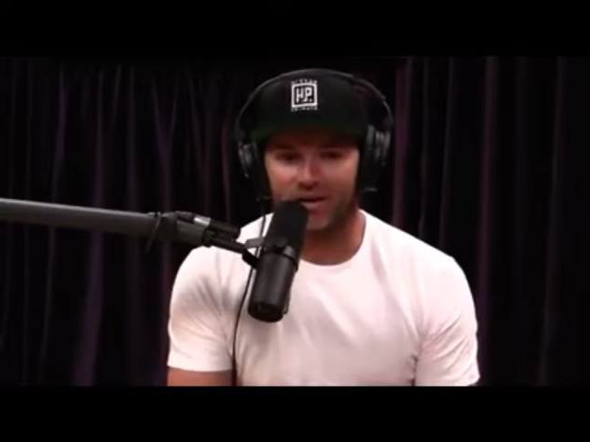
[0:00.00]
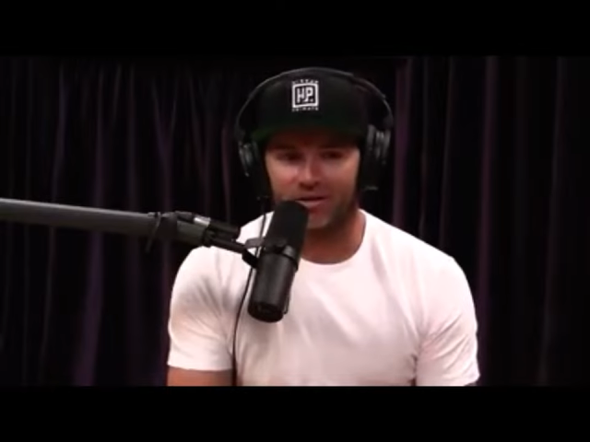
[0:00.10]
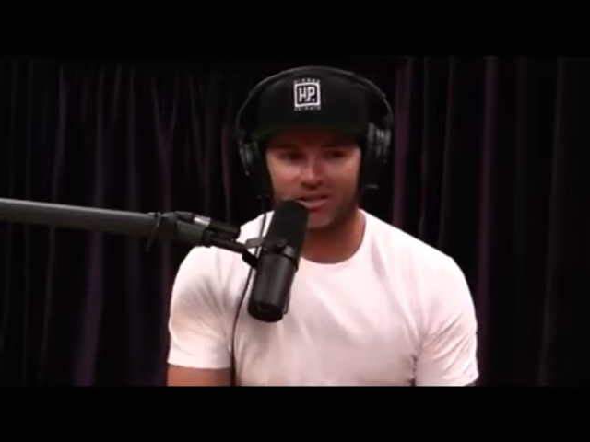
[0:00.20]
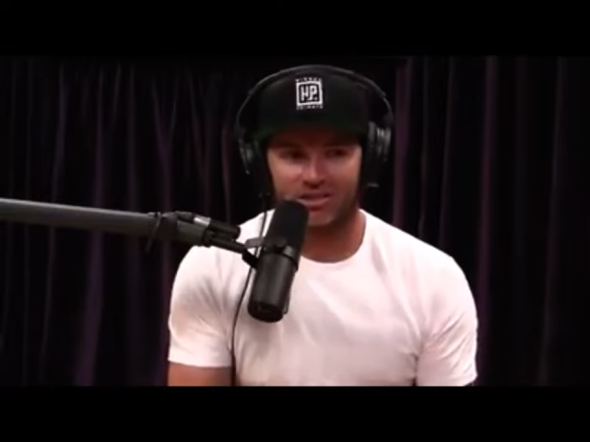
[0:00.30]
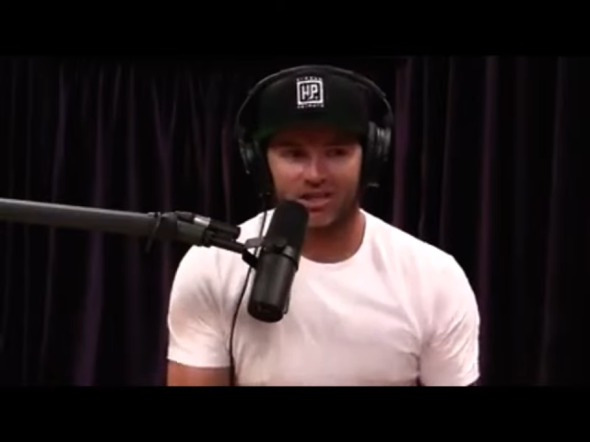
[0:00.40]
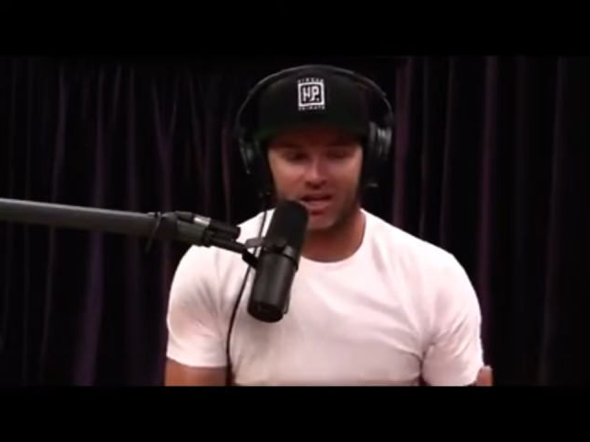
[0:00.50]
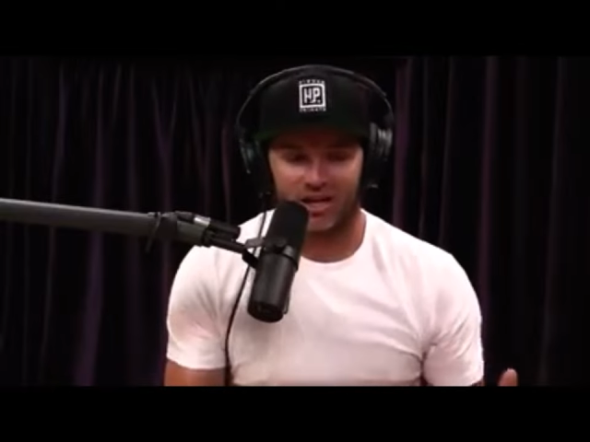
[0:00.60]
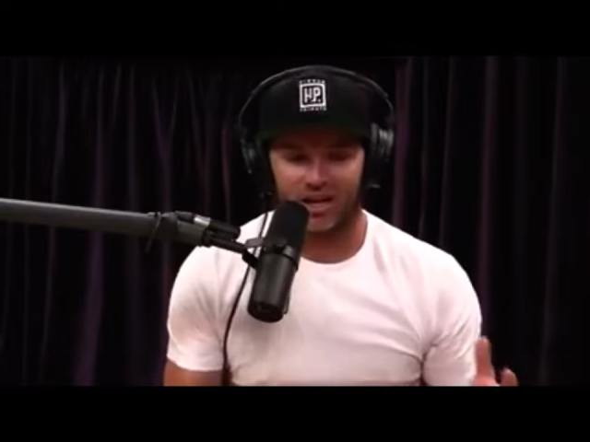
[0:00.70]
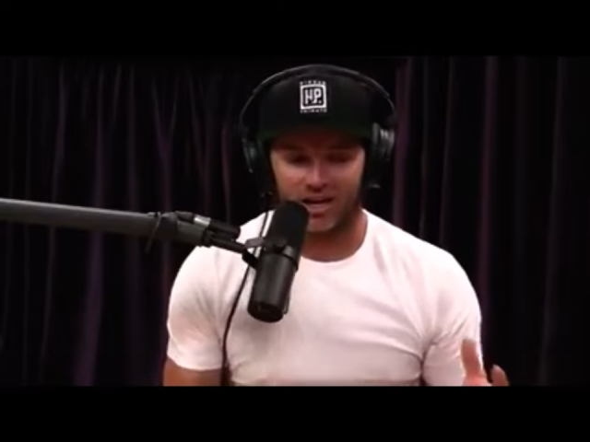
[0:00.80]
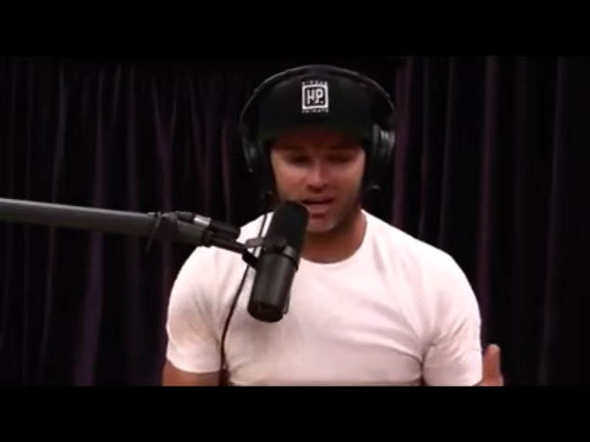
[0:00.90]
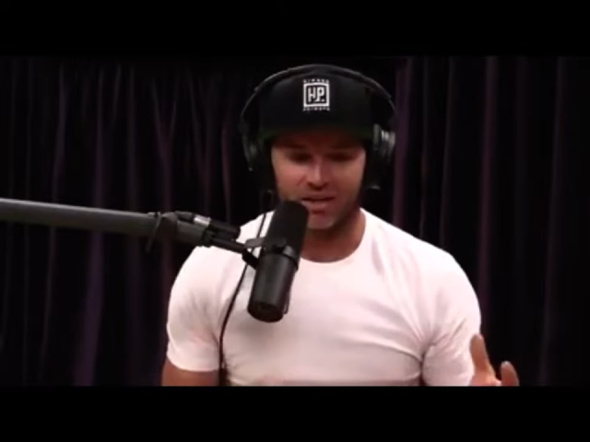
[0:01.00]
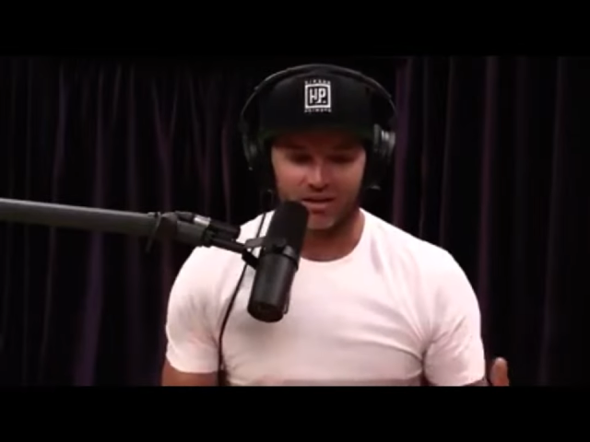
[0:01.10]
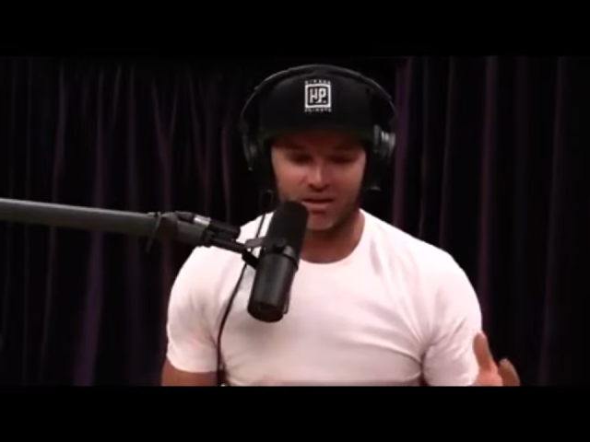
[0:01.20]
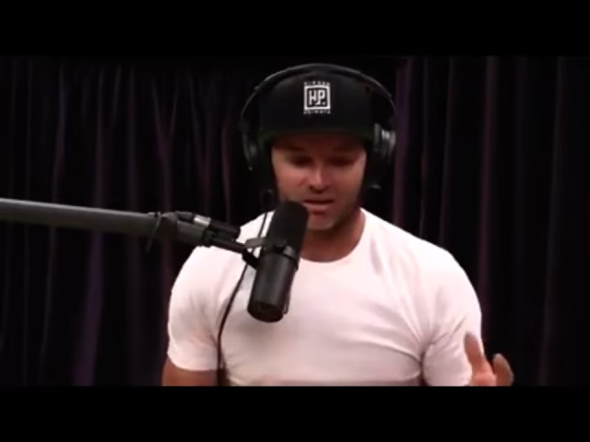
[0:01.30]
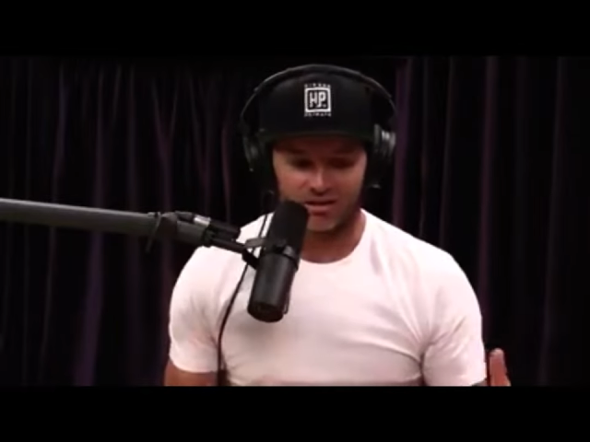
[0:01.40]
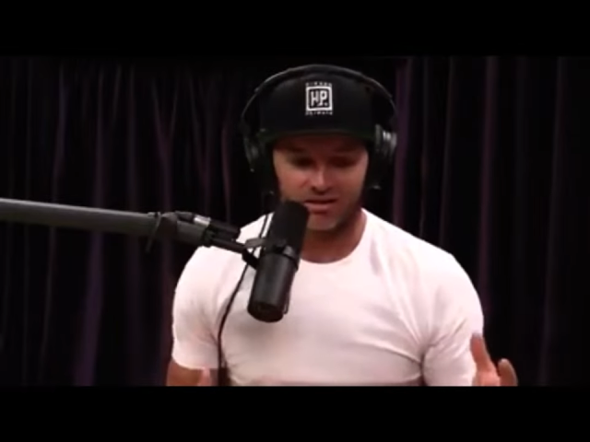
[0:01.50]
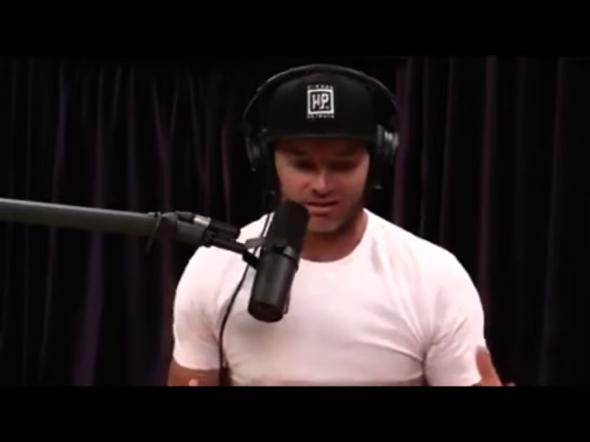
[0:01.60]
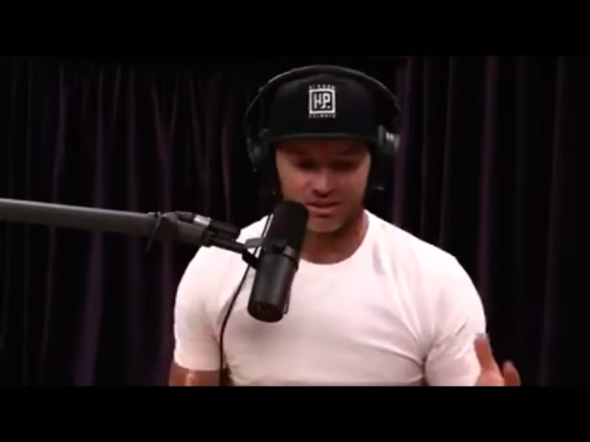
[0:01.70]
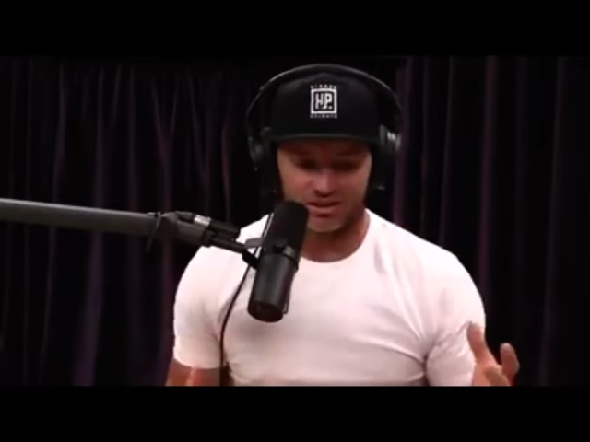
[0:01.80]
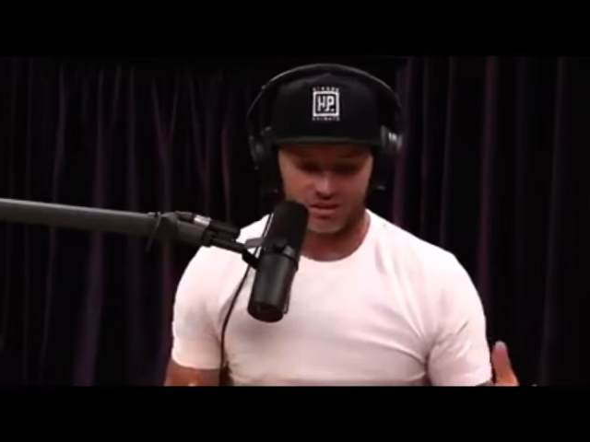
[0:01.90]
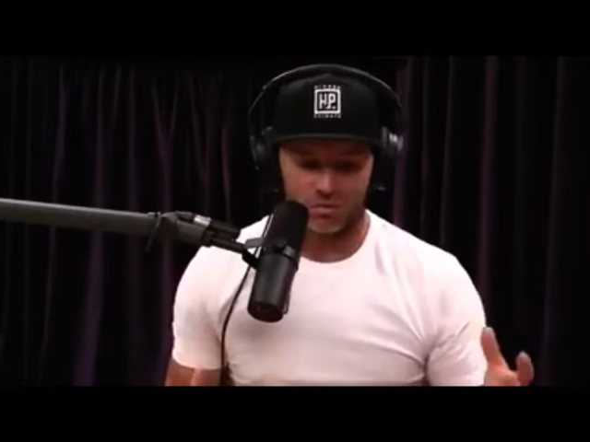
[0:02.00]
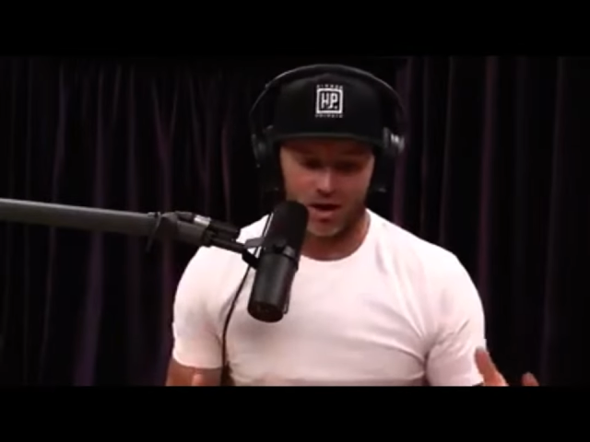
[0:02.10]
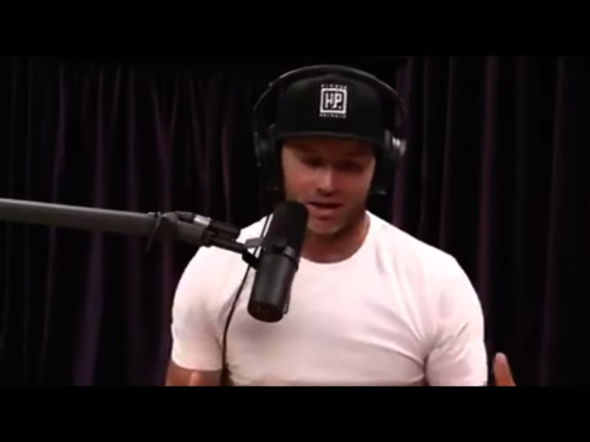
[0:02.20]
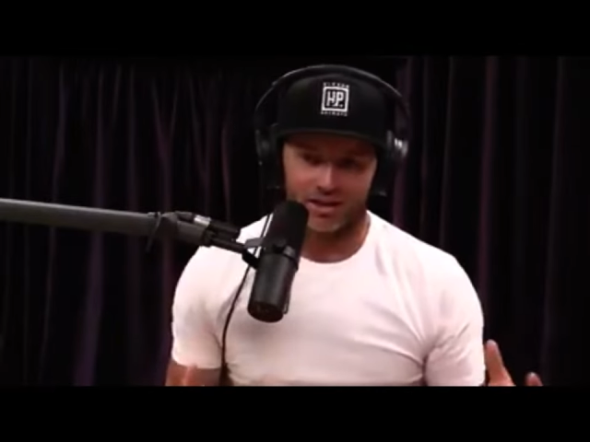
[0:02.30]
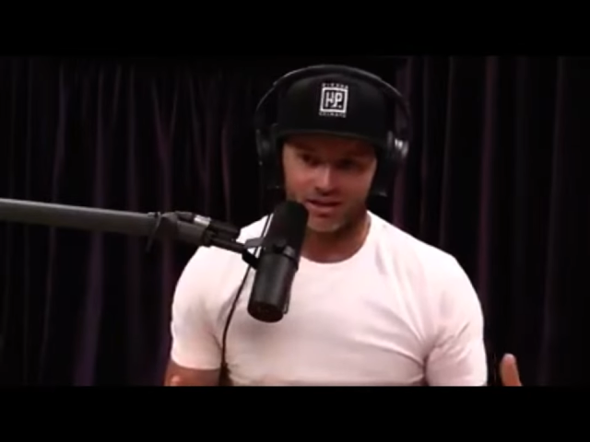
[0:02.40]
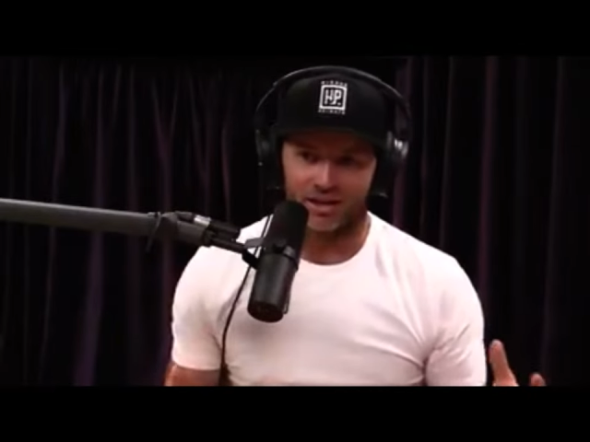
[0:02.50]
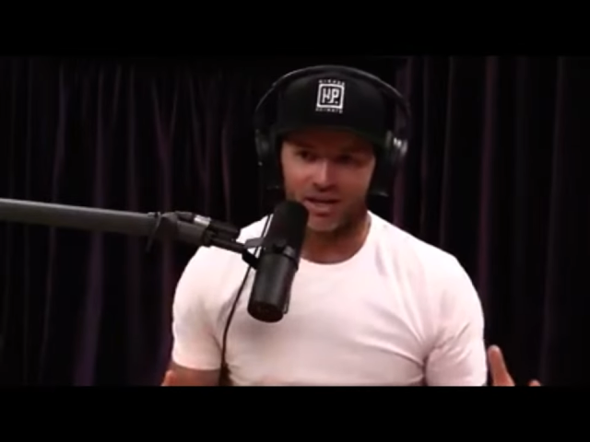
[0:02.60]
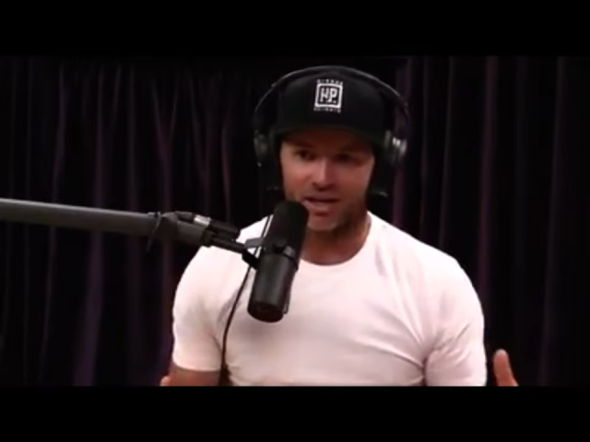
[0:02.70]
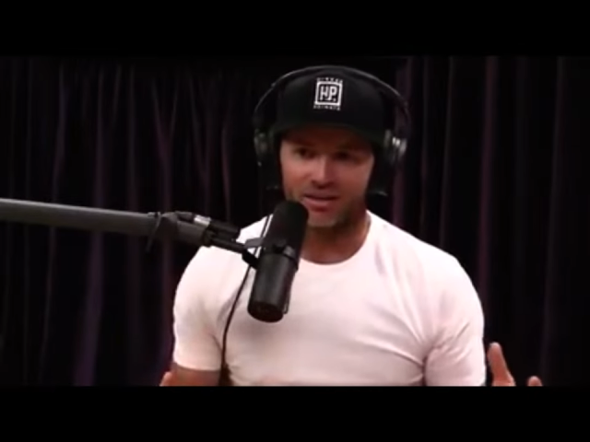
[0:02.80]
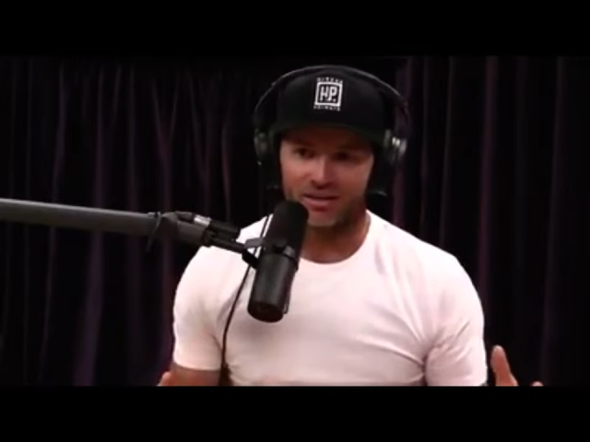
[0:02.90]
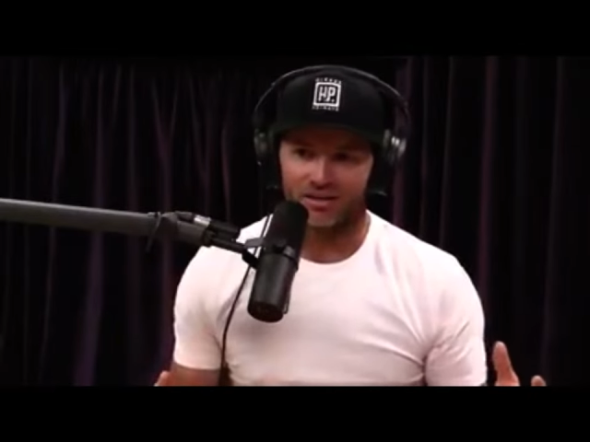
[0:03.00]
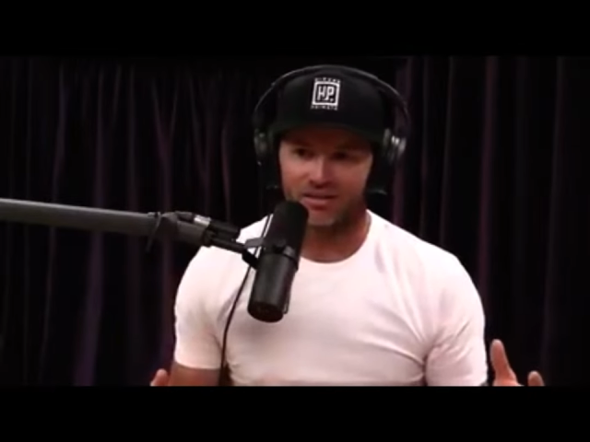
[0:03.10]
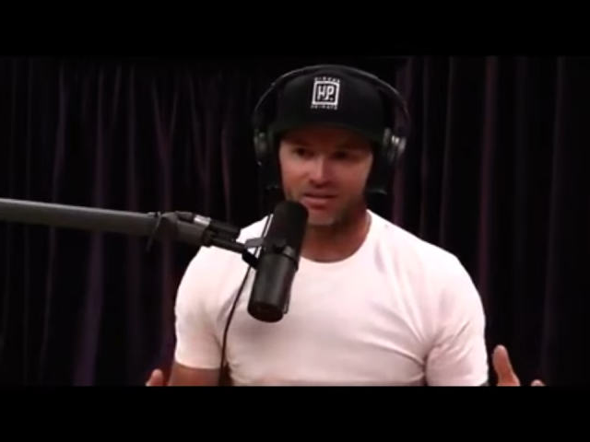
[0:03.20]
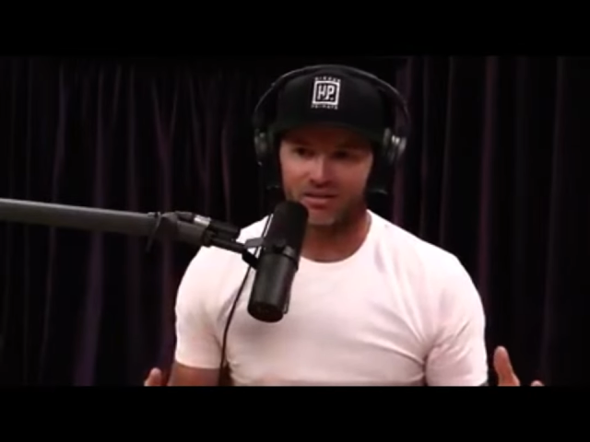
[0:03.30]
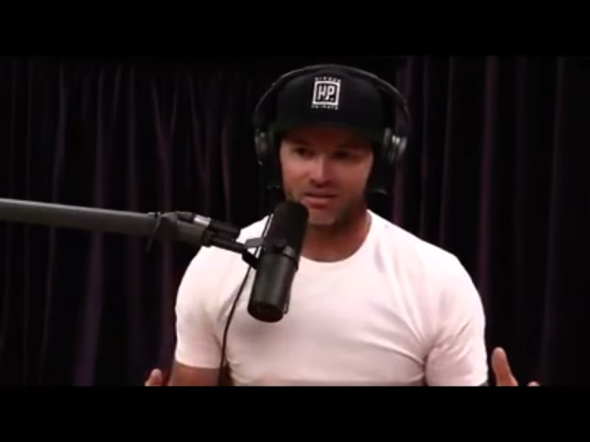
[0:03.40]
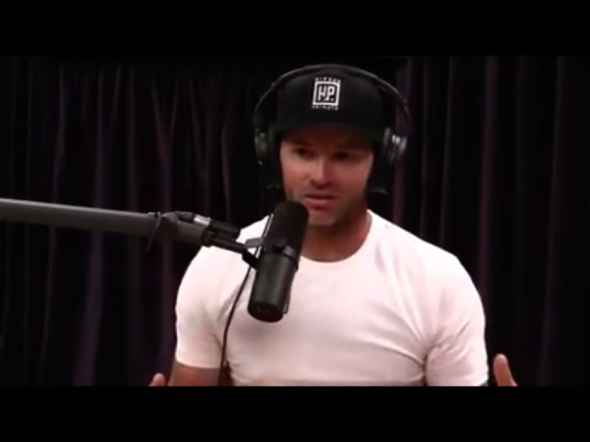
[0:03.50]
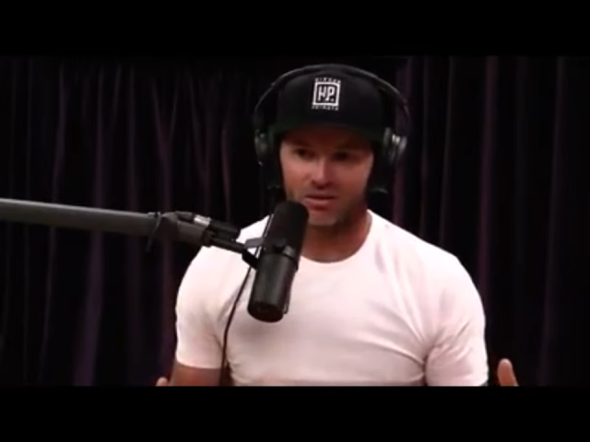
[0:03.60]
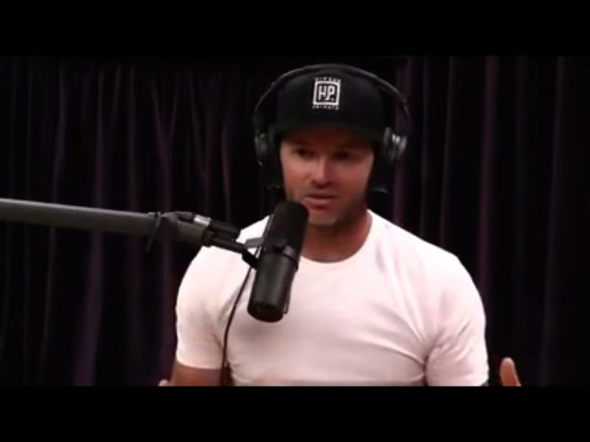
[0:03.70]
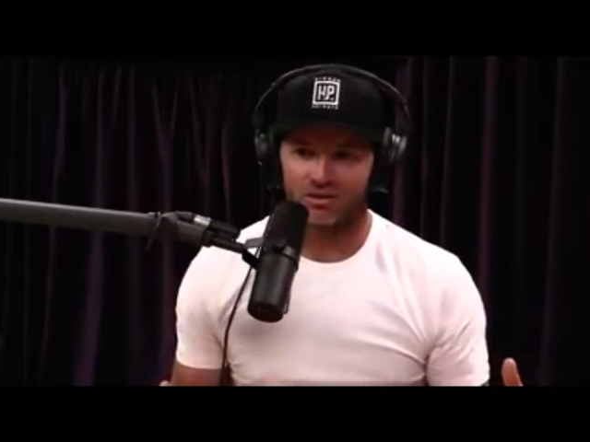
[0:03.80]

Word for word: Just the he- head, like just the weight in the head, could